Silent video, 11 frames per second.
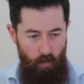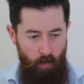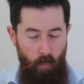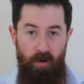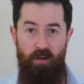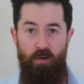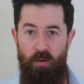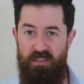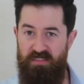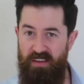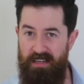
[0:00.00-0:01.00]
what I
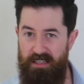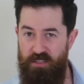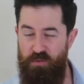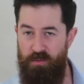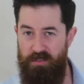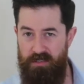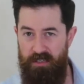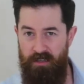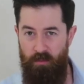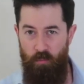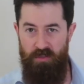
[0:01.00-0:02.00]
always found
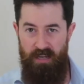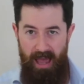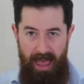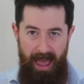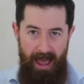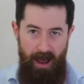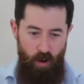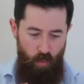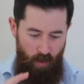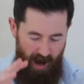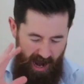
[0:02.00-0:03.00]
interesting was
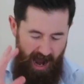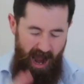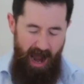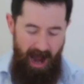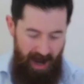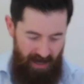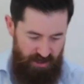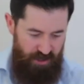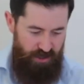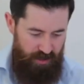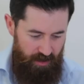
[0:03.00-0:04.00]
how
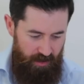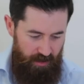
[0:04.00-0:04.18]
harsh